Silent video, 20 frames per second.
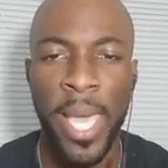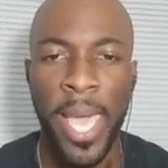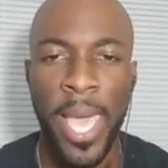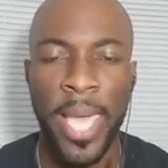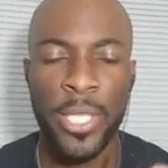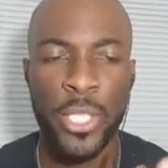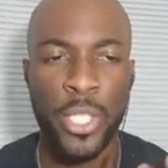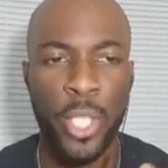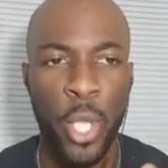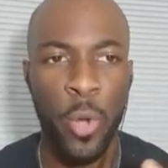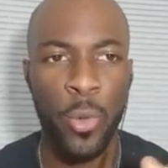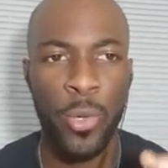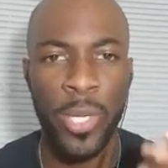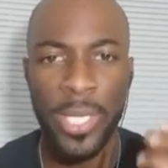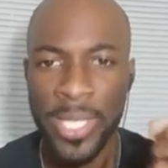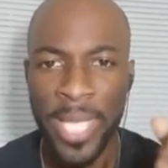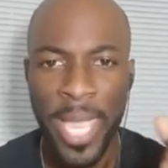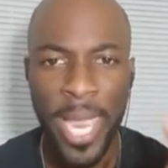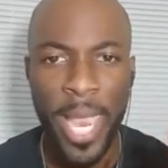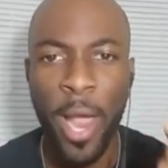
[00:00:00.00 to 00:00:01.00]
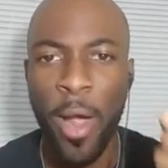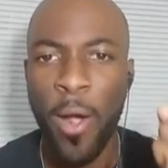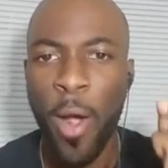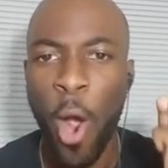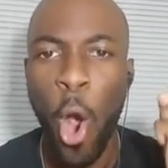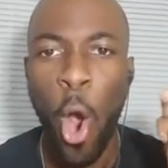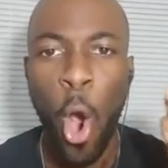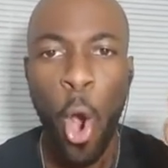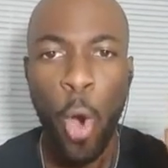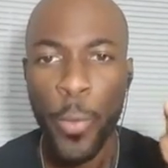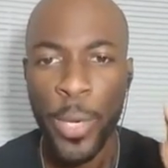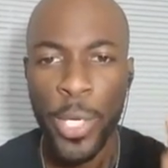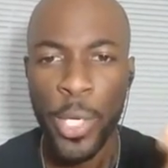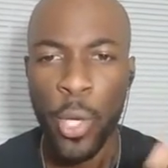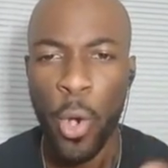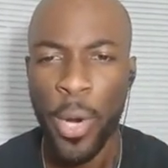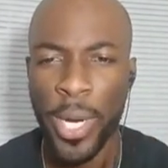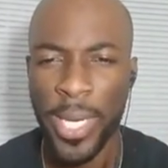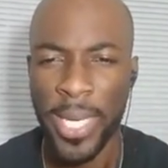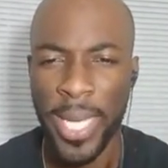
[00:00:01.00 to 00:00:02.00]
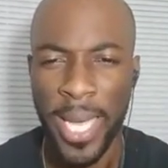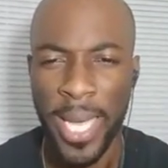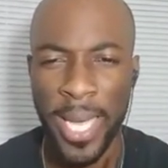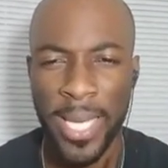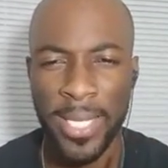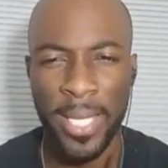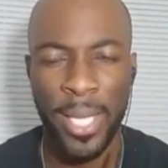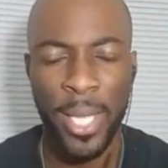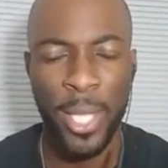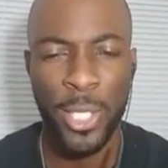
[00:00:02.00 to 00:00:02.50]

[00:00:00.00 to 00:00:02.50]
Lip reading: And so they are already organized.